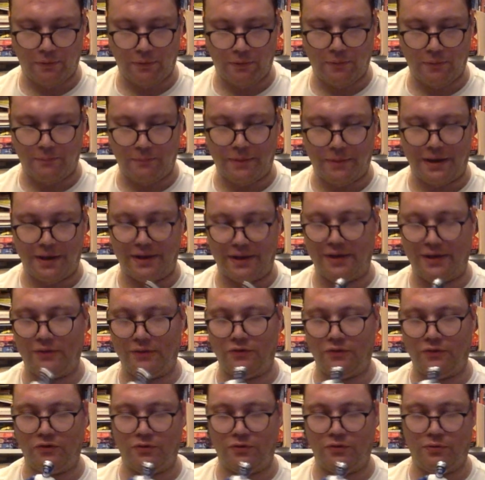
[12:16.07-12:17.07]
back
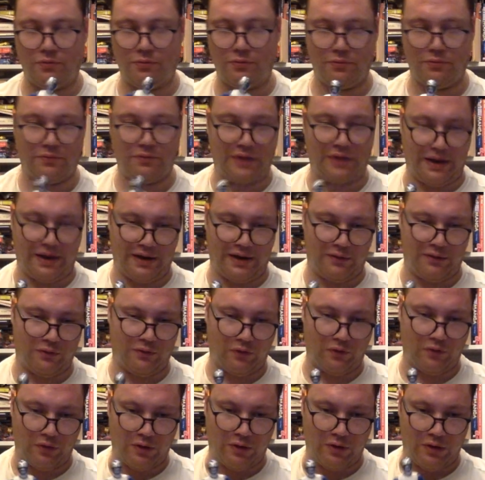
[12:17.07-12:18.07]
into the hands.
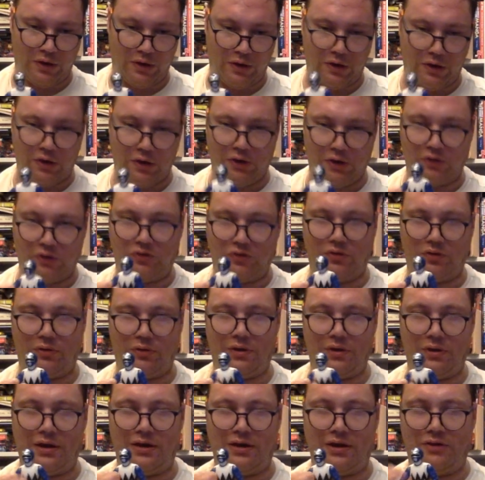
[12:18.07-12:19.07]
So
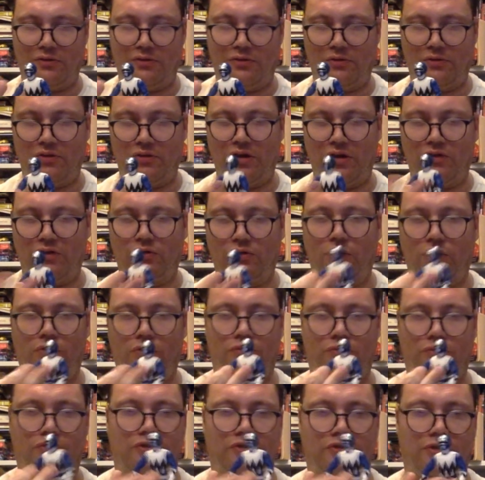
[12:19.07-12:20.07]
yeah, so he's got
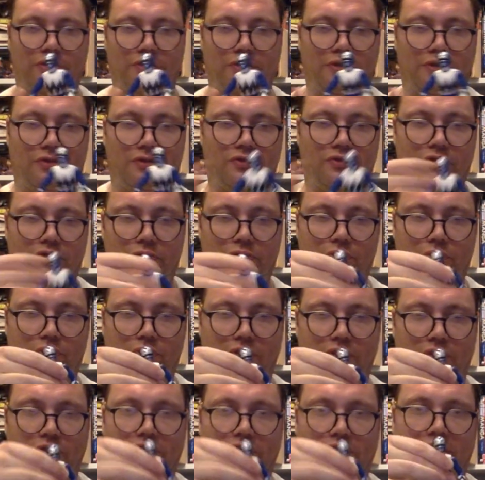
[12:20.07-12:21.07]
the two
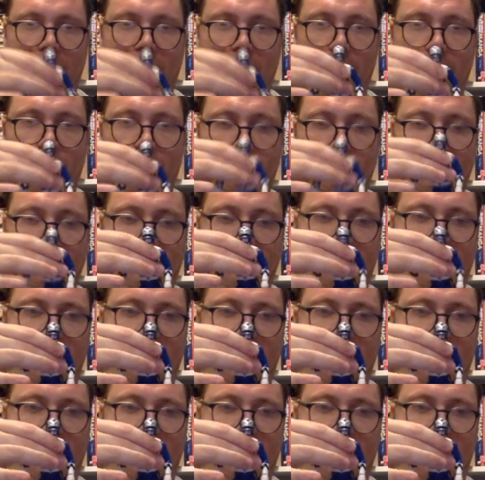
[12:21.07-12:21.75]
Quasar Saber, so he's now